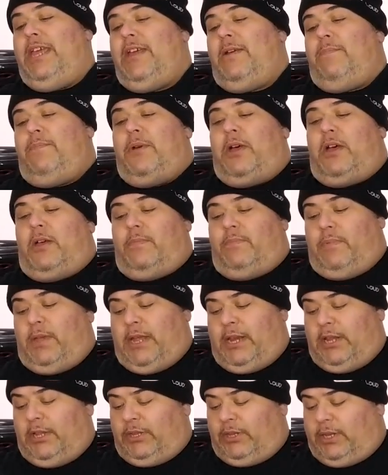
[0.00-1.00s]
the amp
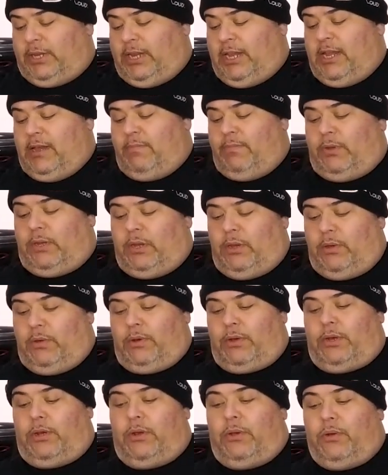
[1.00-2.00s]
up and it's deemed
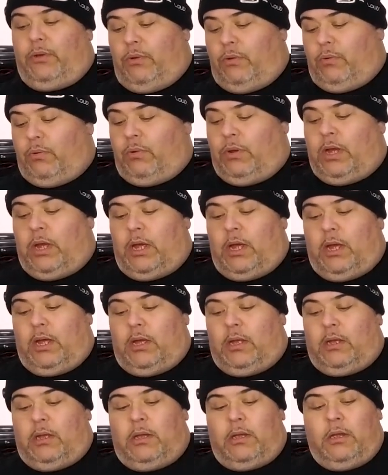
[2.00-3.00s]
due to
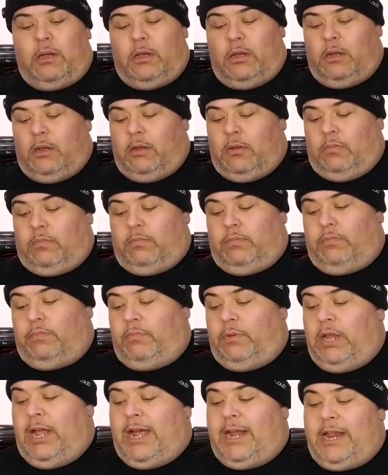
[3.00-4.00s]

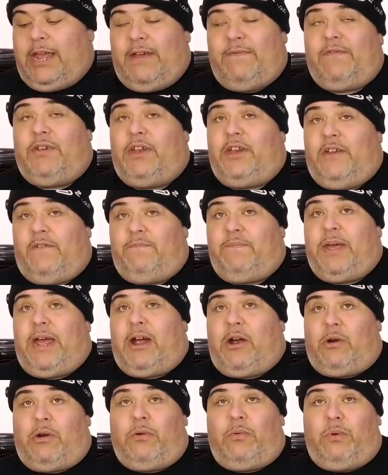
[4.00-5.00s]
not having
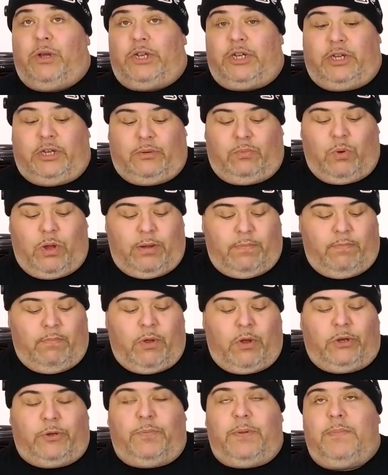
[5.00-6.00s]
enough power, which is
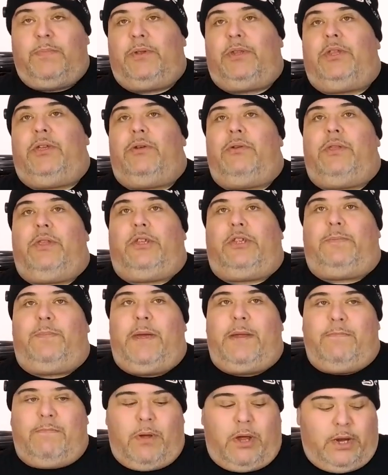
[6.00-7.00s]
what most people do. They'll
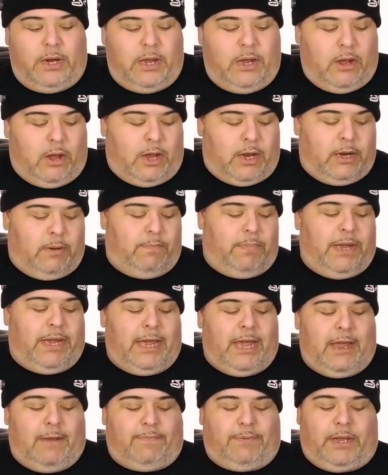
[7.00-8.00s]
spend money on a
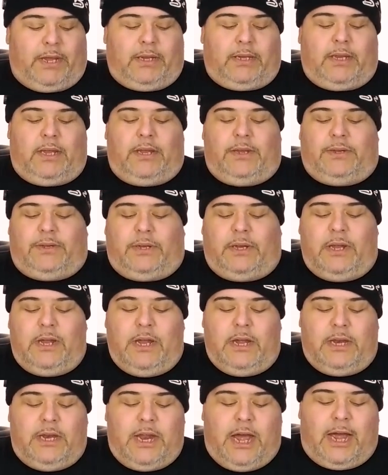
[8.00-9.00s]
big amp like
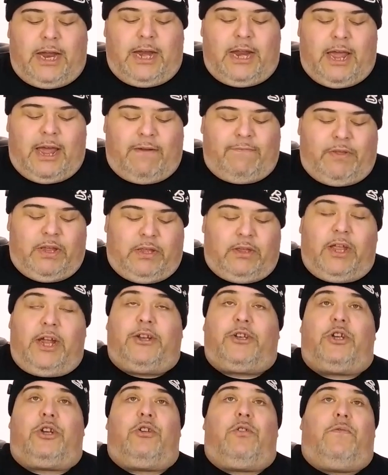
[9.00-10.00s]
this, not have the
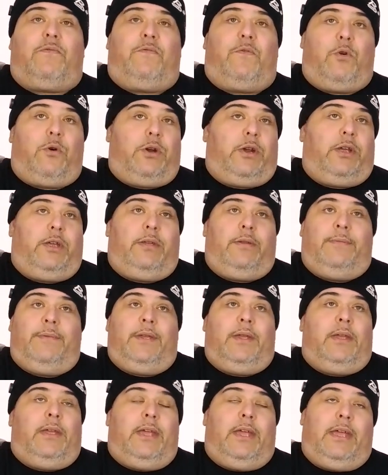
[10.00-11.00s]
electrical for it,
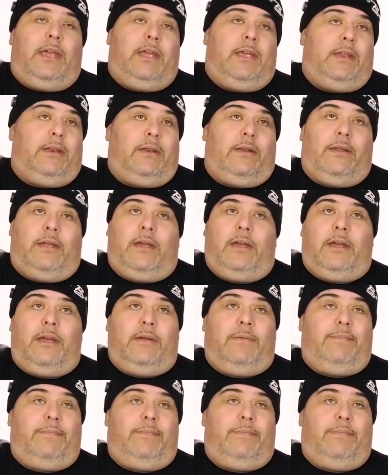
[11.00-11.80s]
and